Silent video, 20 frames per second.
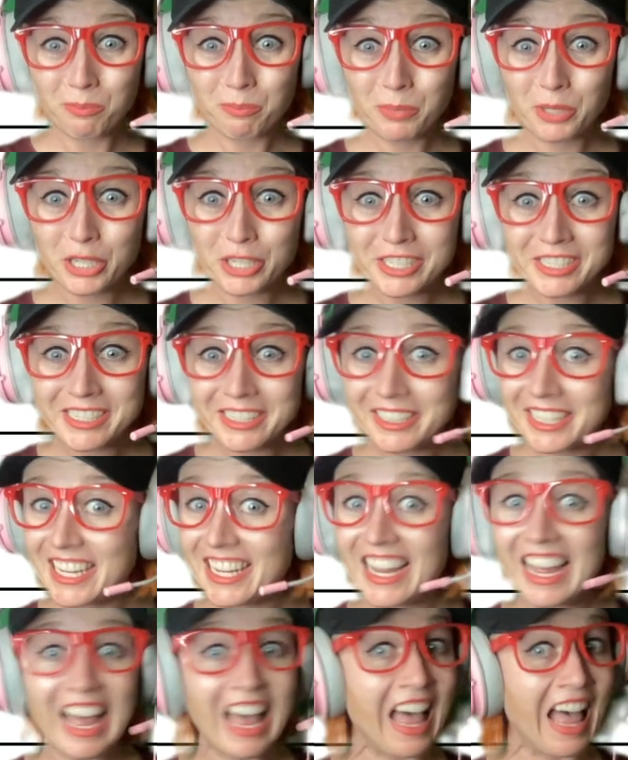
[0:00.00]

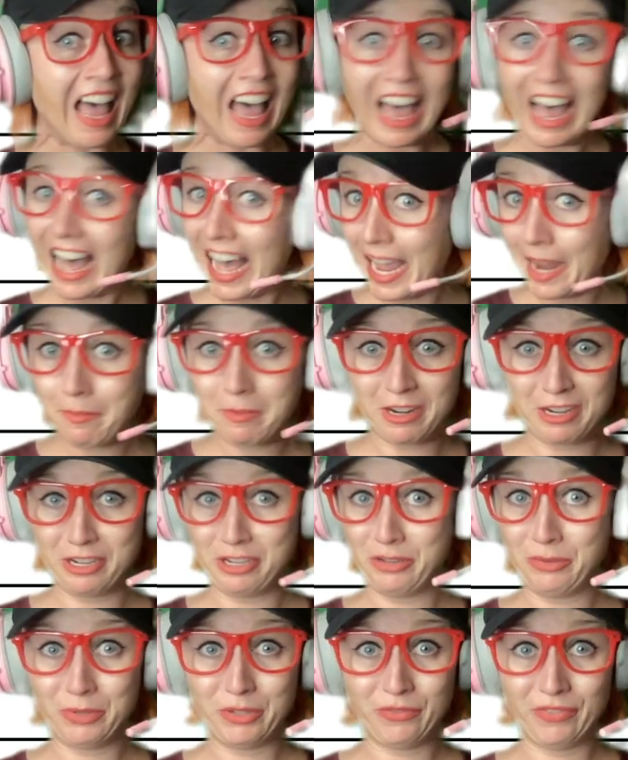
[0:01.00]
Personally, I'm not a
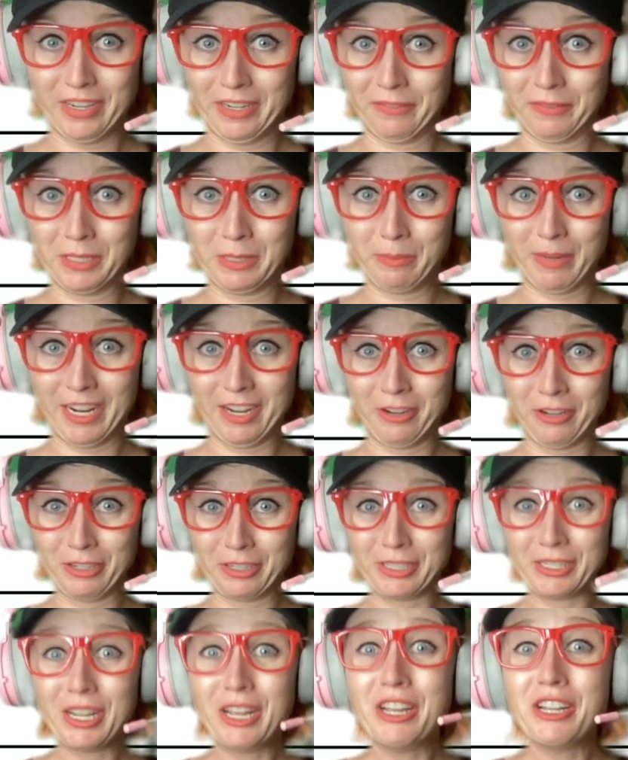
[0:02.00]
huge fan of
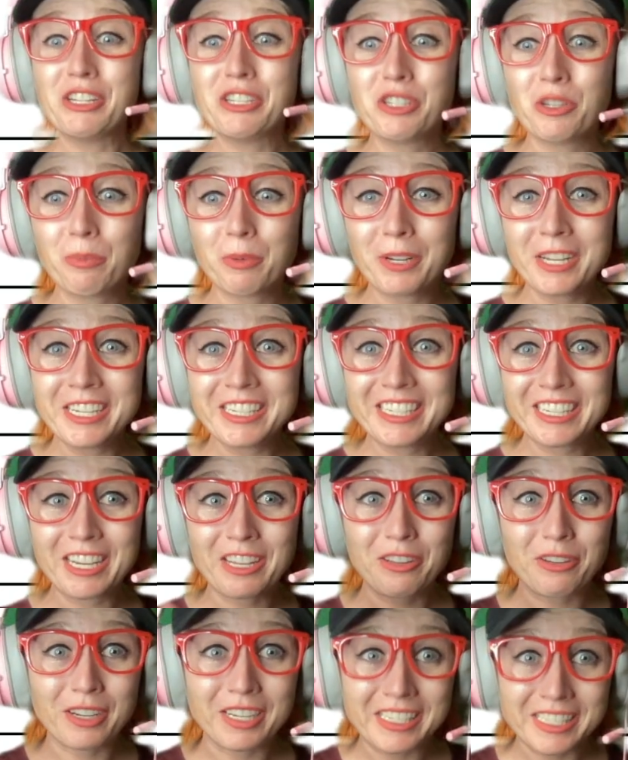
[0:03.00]
spiders, so putting
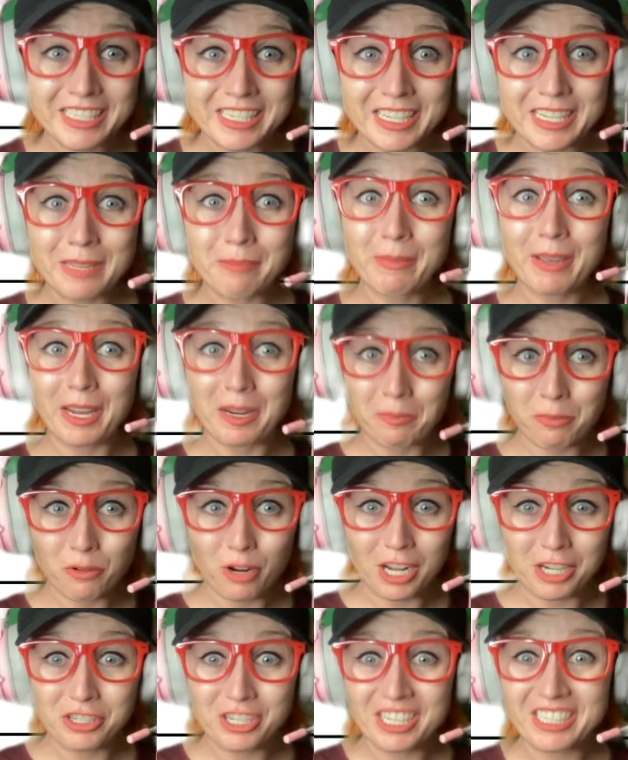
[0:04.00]
together a team and
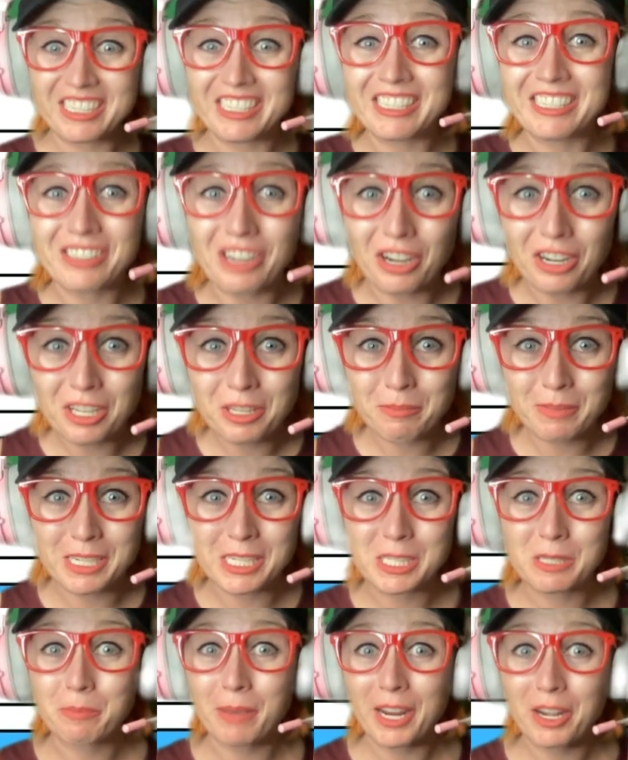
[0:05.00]
project to document
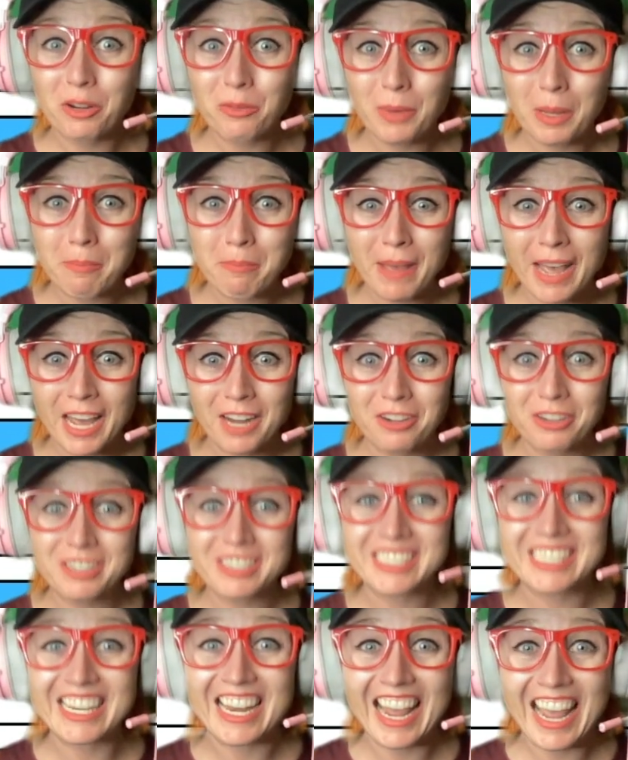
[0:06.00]
spiderweb
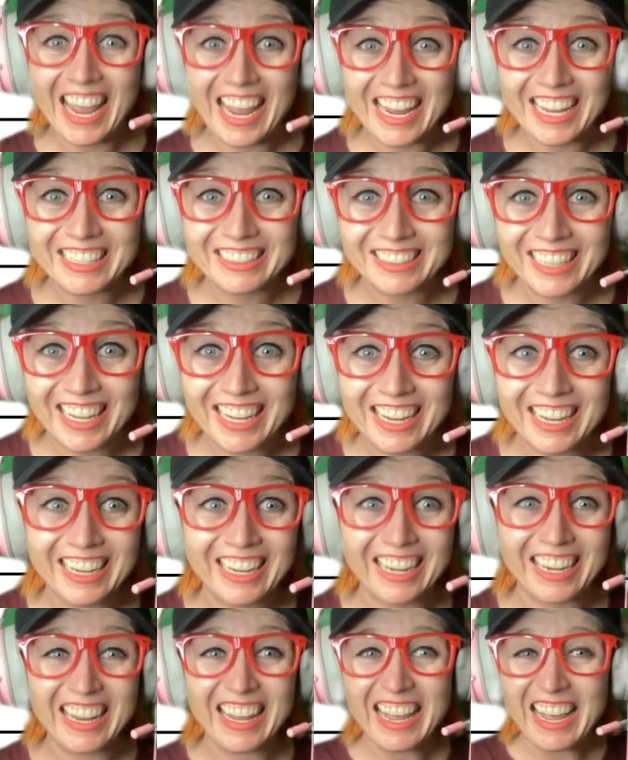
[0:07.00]
patterns and egg laying
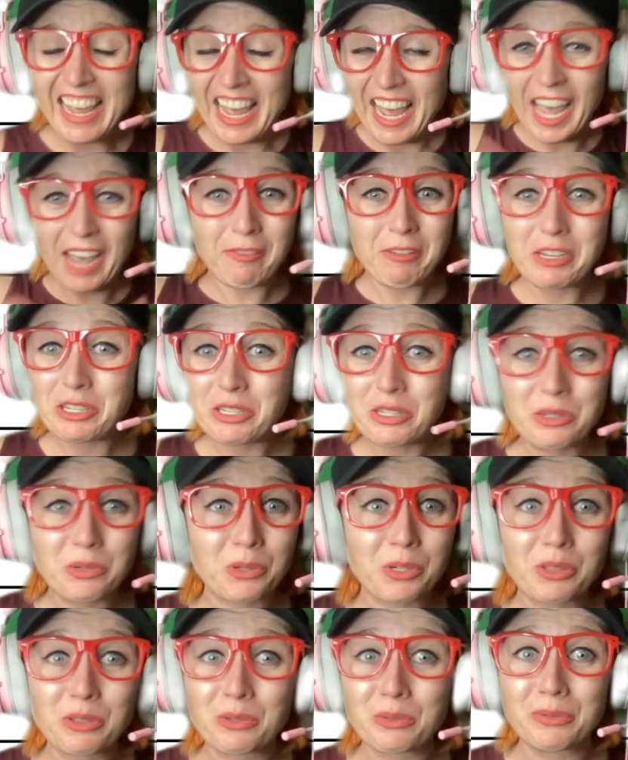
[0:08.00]
and having to
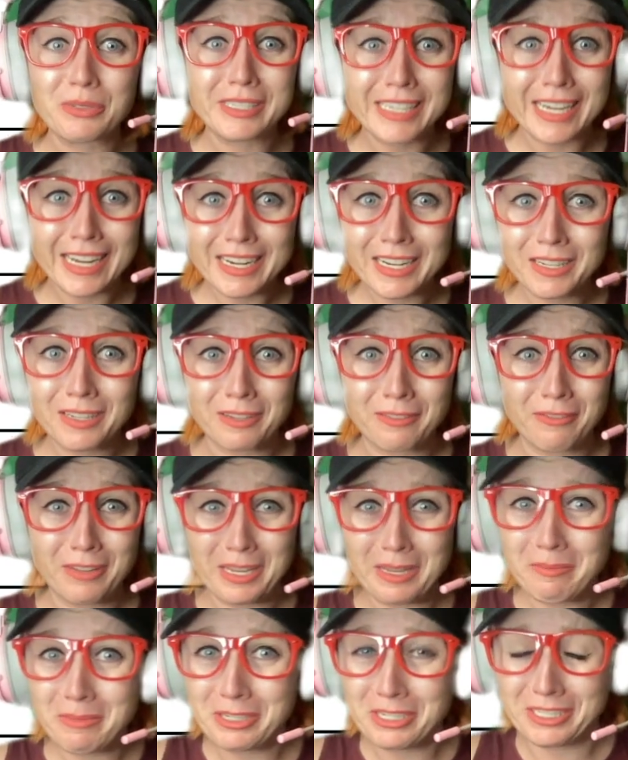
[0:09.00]
sort through data of
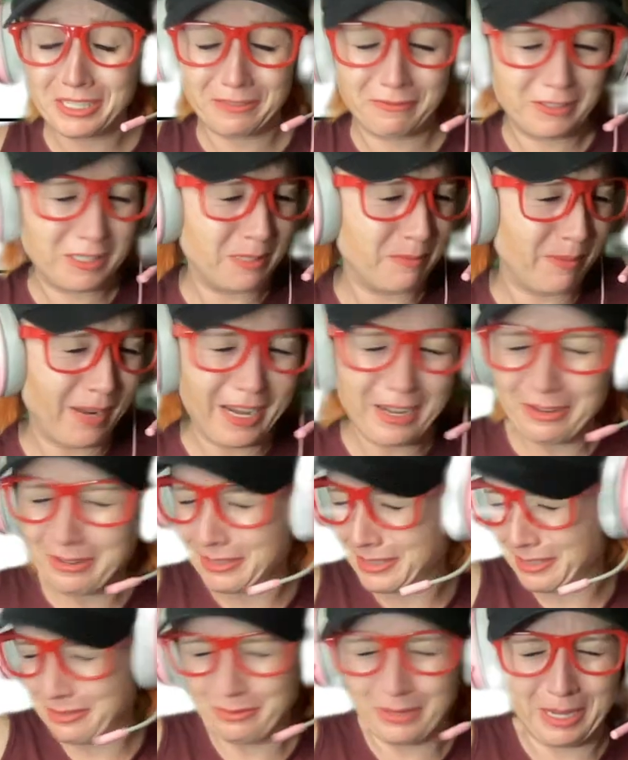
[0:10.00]
images of
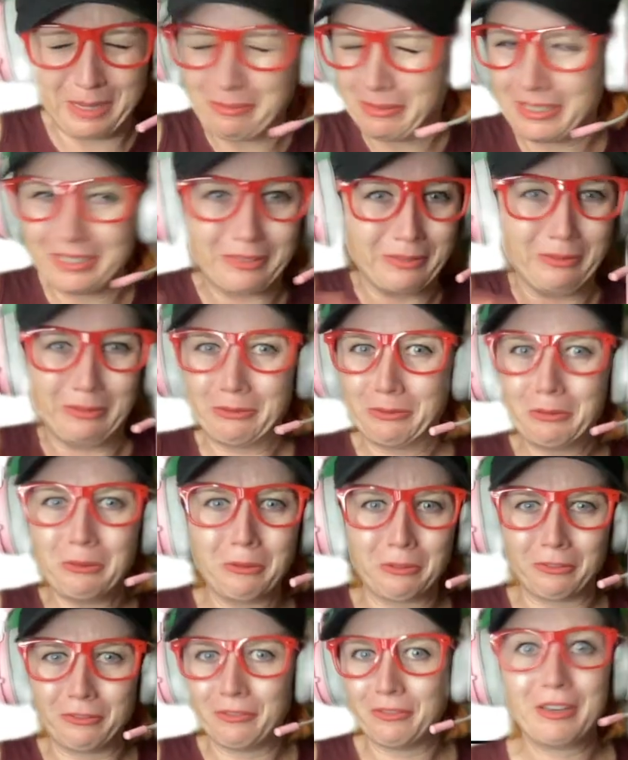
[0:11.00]
spiders and webs,
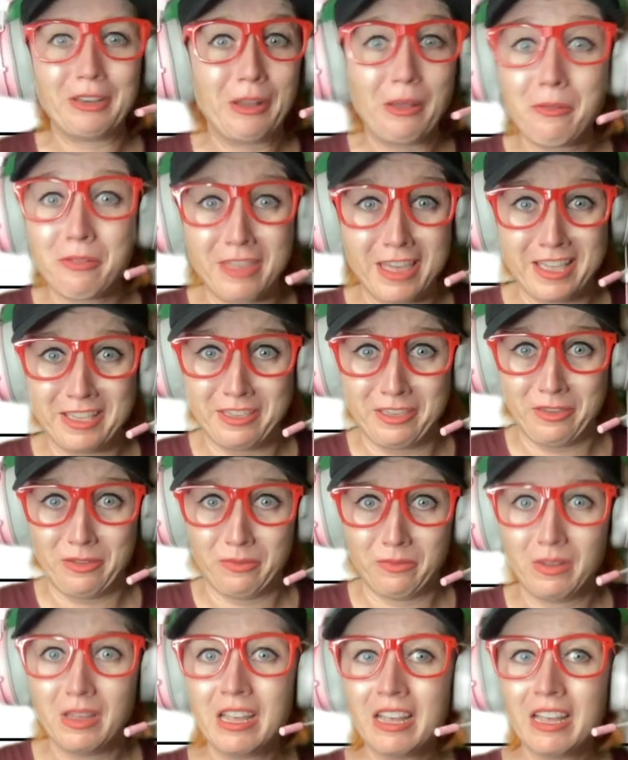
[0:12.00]
oof, no thank you.